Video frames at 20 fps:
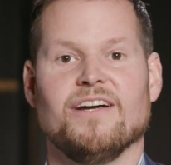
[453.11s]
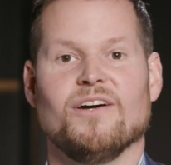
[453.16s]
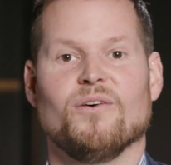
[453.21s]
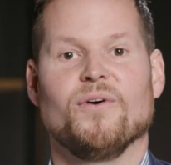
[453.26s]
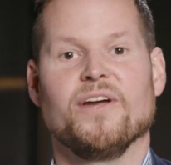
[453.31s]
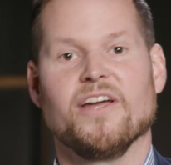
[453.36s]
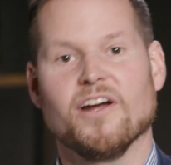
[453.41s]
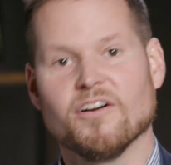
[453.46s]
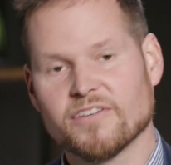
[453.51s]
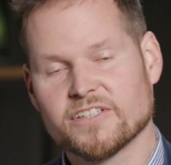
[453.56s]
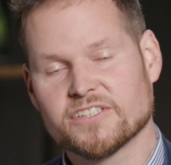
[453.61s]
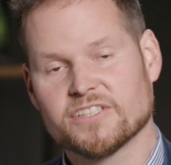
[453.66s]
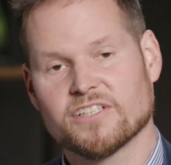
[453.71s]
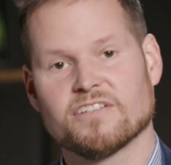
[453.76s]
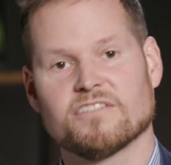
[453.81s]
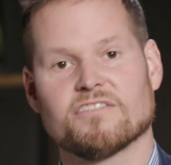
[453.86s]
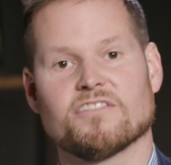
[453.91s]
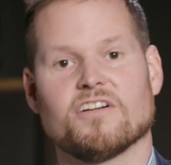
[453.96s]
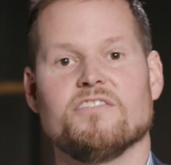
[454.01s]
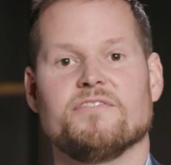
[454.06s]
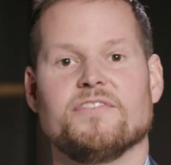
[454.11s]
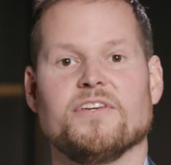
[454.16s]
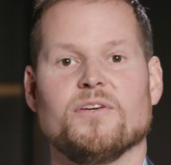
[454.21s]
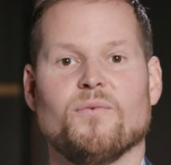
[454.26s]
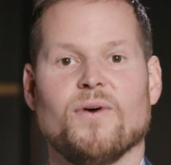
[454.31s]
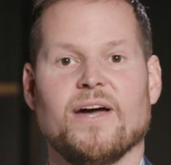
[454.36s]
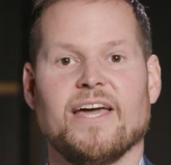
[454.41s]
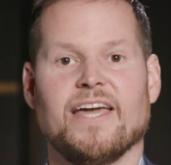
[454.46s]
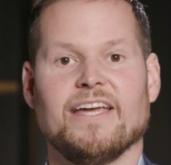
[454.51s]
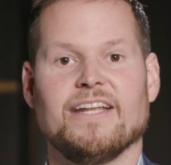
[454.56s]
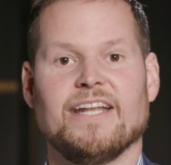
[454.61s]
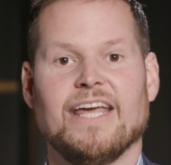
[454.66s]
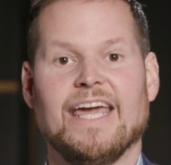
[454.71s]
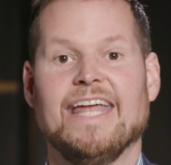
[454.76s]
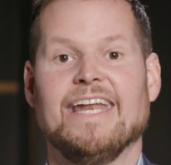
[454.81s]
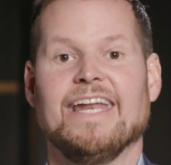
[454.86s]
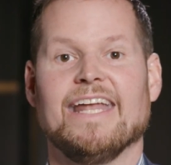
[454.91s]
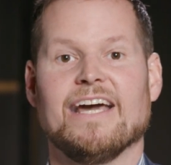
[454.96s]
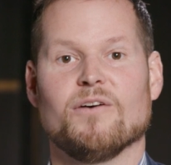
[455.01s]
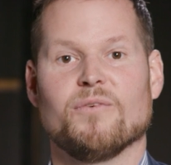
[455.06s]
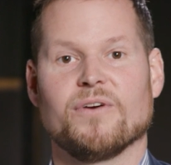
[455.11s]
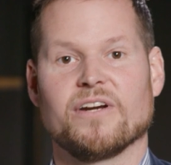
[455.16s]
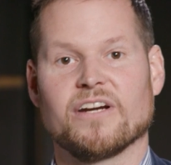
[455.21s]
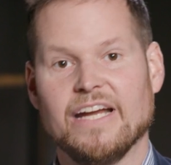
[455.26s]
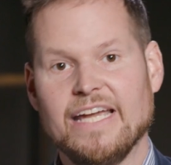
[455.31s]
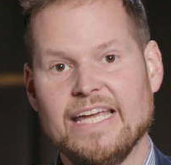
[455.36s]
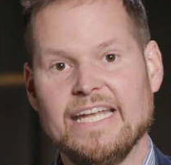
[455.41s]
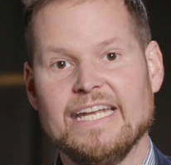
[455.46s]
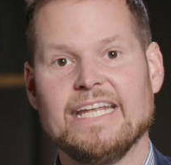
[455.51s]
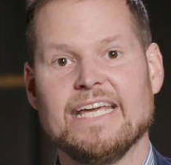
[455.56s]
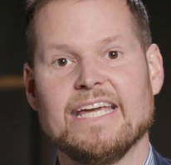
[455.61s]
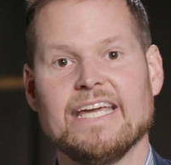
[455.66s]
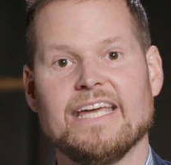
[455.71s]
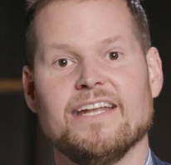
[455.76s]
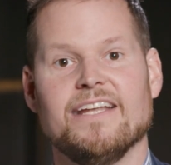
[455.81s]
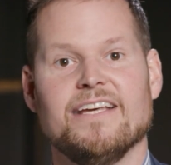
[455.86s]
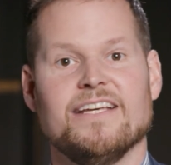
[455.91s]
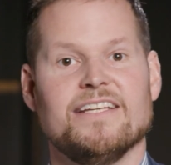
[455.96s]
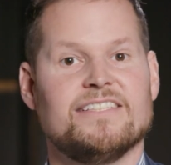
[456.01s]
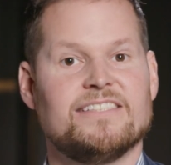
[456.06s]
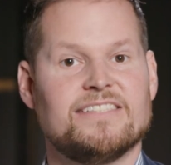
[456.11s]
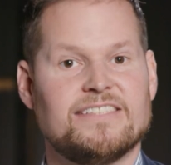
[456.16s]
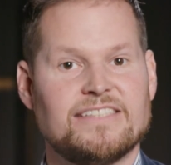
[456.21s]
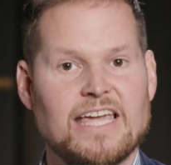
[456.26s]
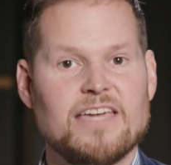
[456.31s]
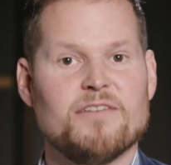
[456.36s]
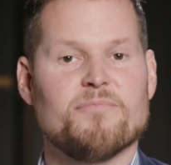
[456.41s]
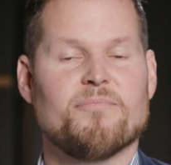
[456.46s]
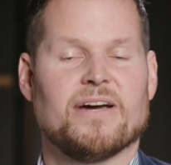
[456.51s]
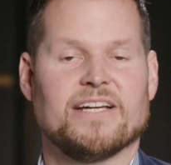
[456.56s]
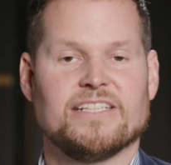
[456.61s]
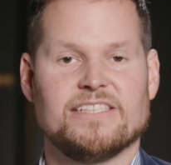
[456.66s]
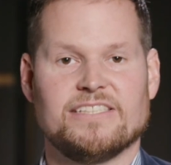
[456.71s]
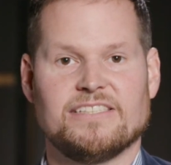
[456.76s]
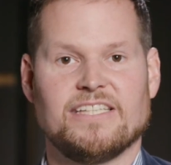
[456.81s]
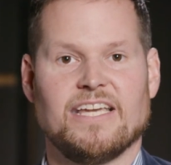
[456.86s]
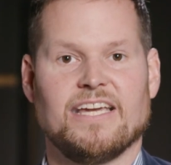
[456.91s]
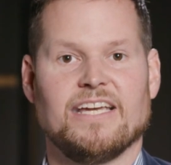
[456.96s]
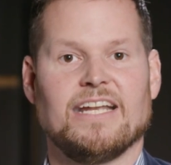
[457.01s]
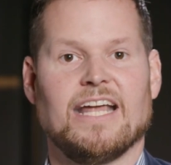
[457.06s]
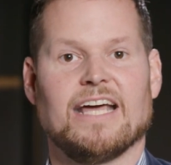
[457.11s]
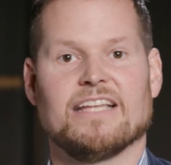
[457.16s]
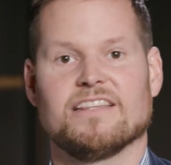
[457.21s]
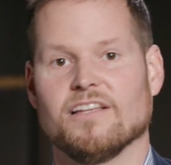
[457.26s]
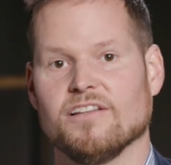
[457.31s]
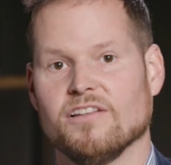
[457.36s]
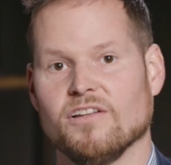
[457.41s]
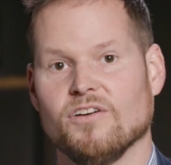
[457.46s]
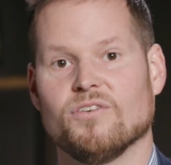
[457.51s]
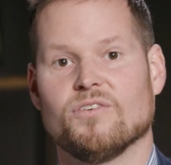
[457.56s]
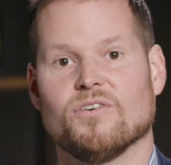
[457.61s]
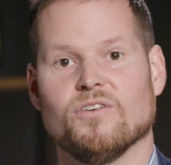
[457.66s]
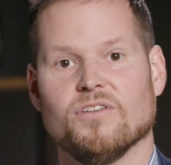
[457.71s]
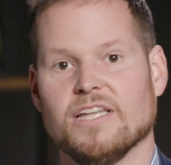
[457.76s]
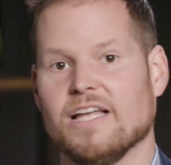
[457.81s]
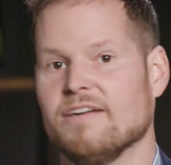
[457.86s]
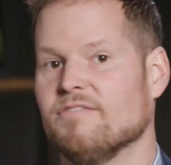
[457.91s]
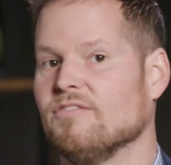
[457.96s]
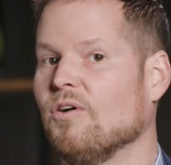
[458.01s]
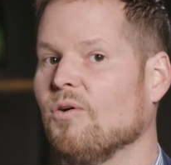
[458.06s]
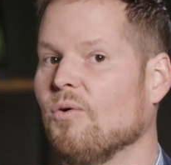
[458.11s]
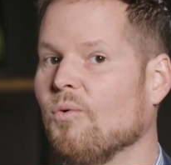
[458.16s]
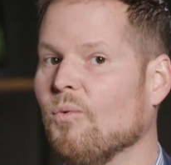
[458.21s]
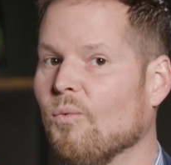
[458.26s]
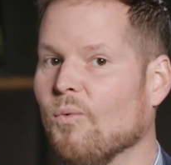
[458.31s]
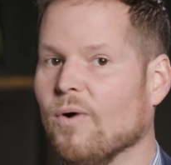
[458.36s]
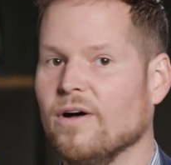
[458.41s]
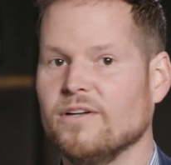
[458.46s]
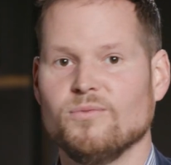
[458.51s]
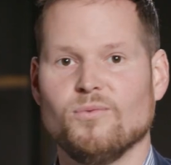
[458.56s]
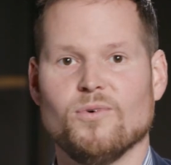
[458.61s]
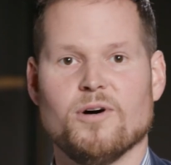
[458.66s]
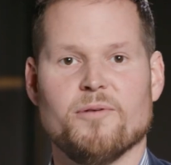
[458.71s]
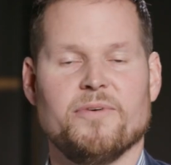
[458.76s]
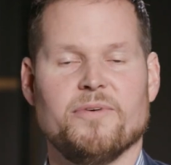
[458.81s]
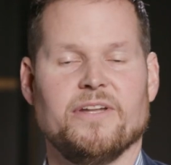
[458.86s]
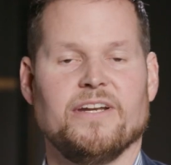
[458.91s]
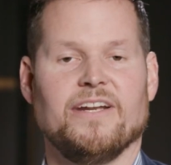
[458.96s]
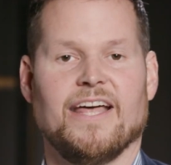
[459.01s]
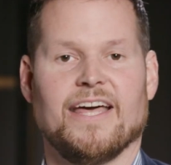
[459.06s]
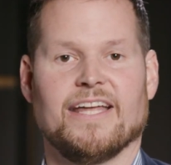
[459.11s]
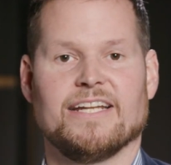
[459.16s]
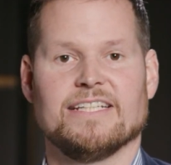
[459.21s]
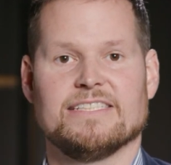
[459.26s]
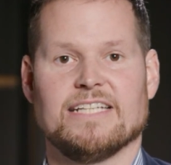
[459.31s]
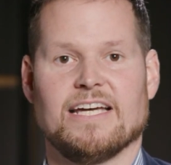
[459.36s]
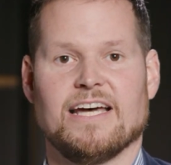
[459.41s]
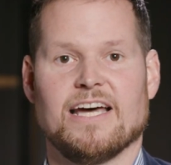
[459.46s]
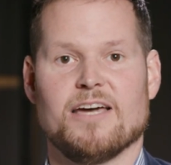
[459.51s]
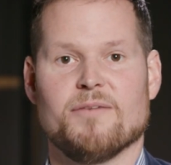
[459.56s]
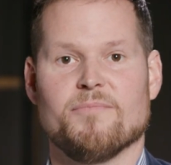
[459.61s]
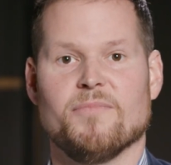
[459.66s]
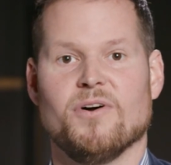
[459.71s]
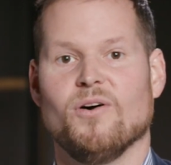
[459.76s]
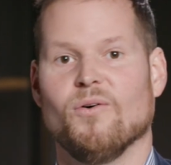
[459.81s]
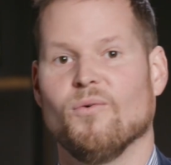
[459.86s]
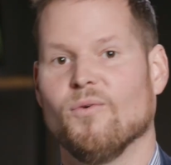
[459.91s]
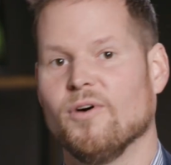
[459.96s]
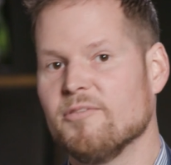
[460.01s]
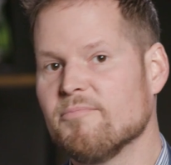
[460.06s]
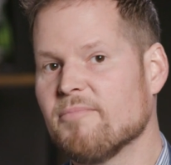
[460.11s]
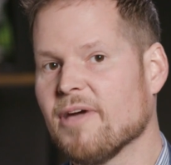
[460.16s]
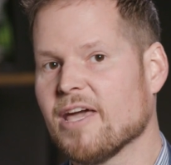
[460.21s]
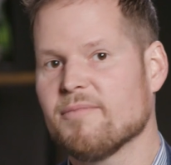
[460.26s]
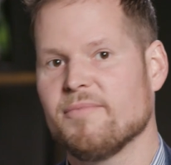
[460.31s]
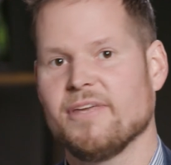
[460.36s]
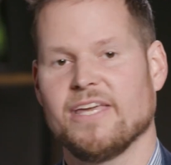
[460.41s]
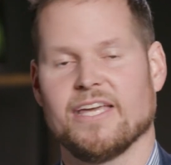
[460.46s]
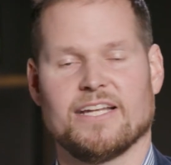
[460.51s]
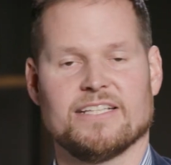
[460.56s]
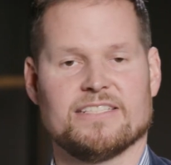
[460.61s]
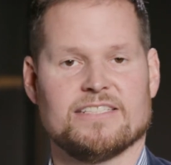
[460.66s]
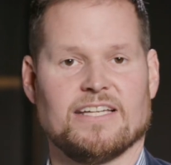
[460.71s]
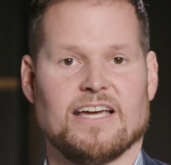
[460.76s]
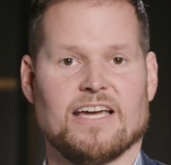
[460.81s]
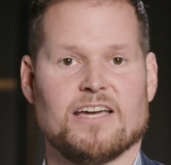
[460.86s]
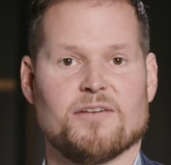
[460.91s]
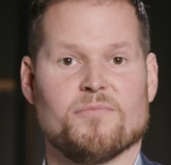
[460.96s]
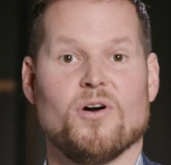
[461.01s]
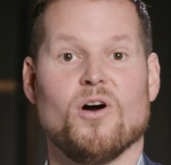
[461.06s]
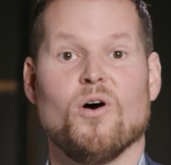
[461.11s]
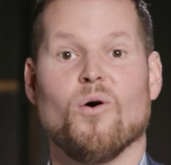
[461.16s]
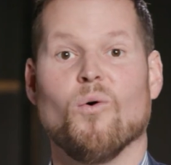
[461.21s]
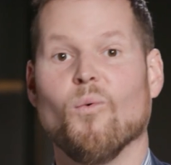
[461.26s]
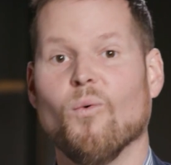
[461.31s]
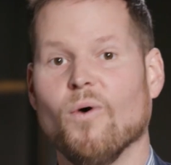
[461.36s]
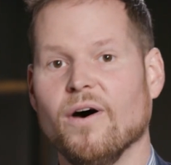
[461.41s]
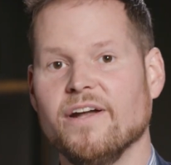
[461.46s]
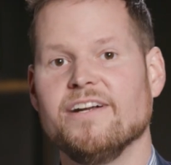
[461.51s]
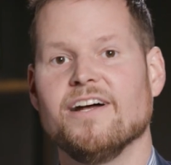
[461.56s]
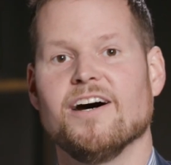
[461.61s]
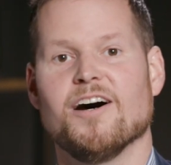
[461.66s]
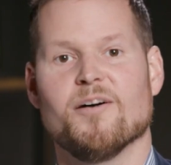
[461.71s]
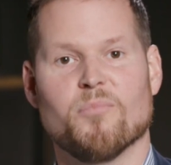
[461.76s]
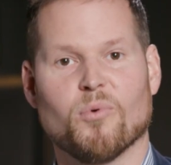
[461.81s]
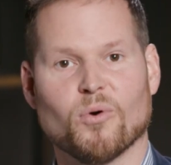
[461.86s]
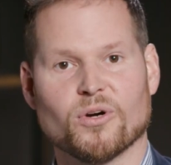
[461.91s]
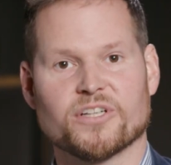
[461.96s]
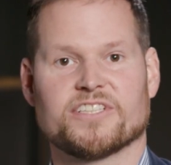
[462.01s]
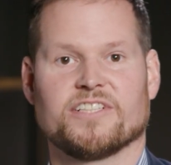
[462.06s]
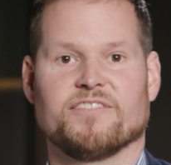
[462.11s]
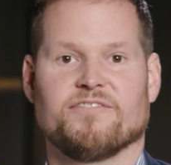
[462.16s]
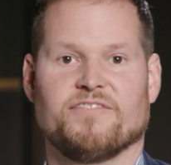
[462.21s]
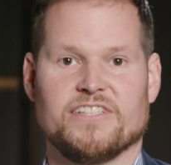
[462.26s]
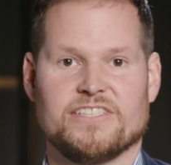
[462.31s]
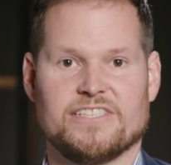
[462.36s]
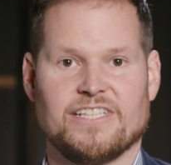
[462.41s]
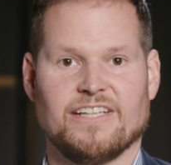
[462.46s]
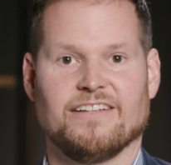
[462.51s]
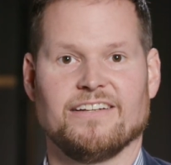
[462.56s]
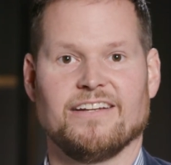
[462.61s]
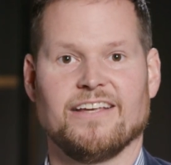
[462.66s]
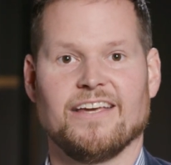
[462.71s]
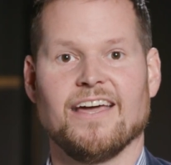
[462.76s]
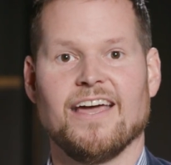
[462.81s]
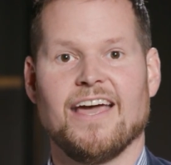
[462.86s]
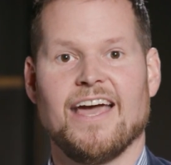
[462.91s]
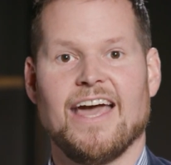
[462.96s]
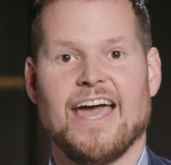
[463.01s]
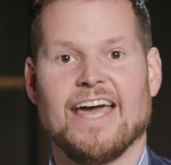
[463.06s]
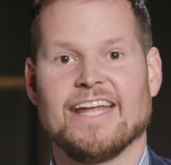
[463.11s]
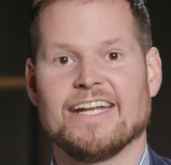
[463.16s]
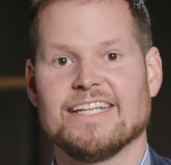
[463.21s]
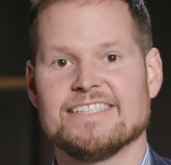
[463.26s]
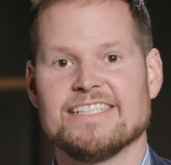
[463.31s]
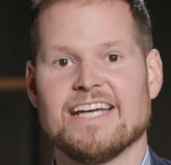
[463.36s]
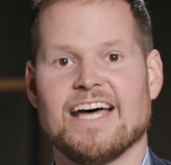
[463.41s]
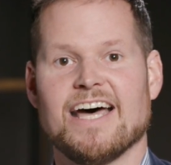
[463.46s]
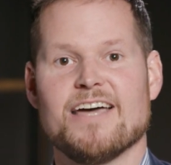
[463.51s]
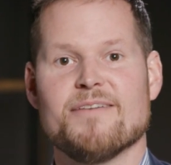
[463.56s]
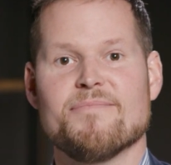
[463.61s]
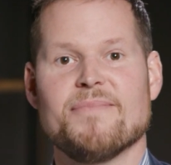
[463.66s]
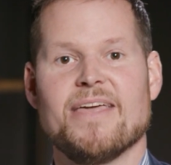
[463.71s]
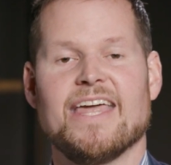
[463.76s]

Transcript: We overturned Roe v. Wade, and now we are ending it state by state at the local level, one woman at a time, one baby at a time, one abortion facility at a time.